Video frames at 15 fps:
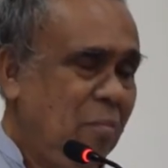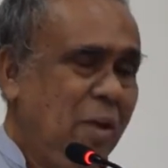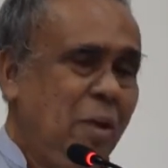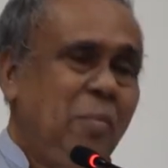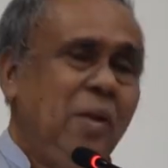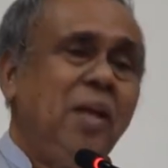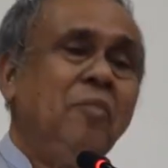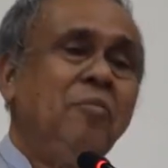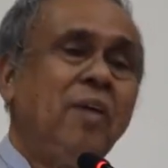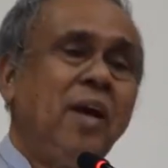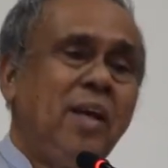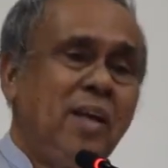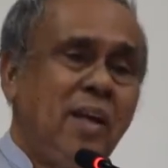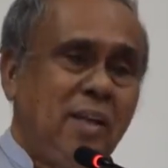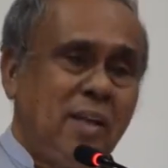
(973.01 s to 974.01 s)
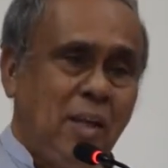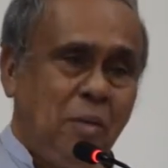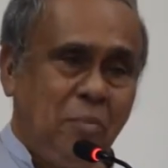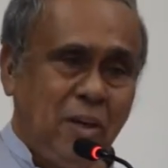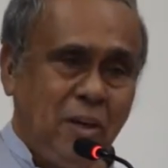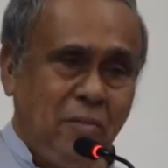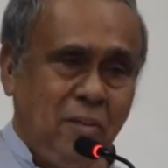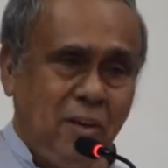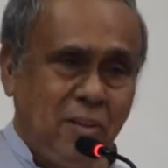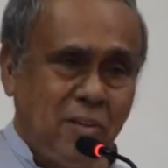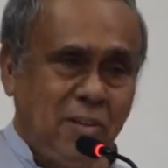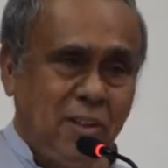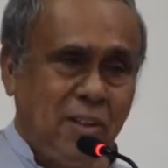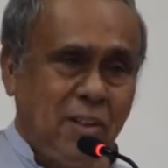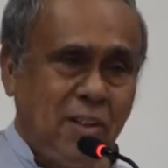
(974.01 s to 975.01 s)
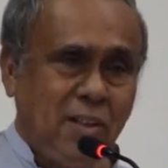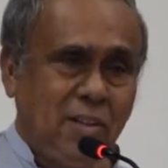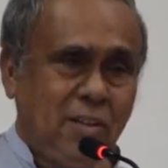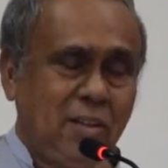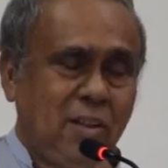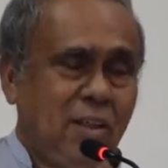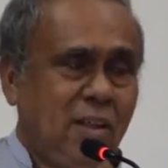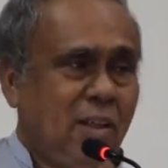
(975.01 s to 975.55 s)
maybe infinite number of velocities,